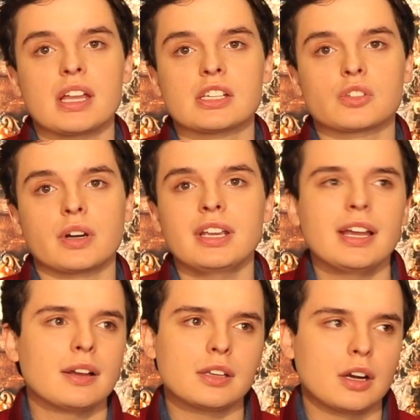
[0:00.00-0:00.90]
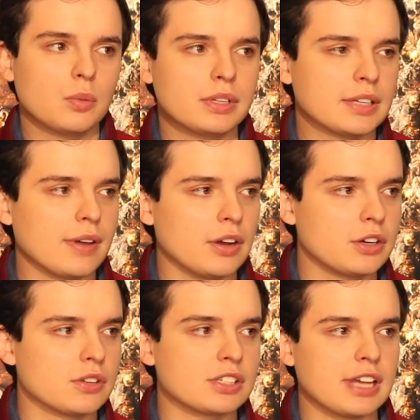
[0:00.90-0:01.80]
It's great. Yeah, you know, we live out here
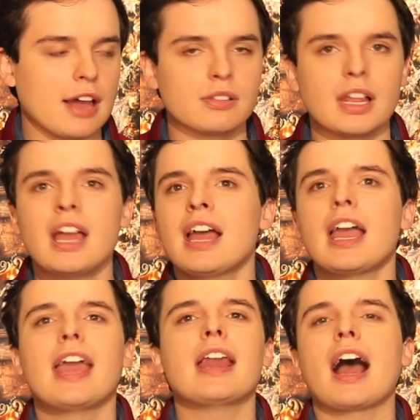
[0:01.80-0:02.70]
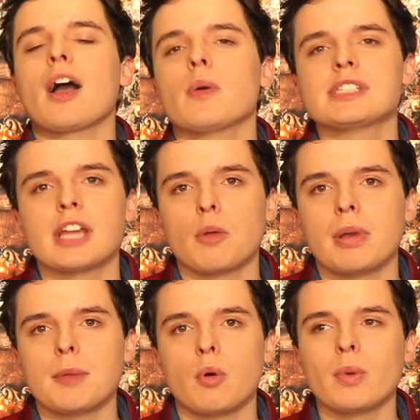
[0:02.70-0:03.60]
in the South, and I always tell
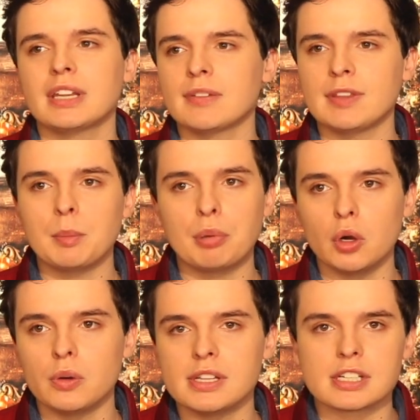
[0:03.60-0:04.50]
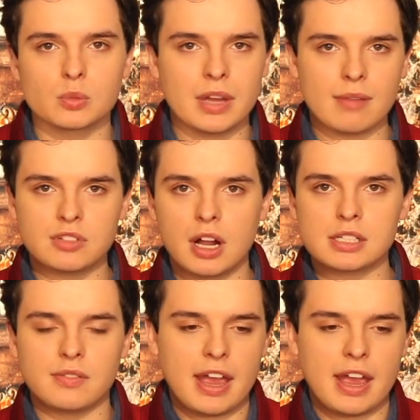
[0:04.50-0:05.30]
people we live in the boonies because we have tons of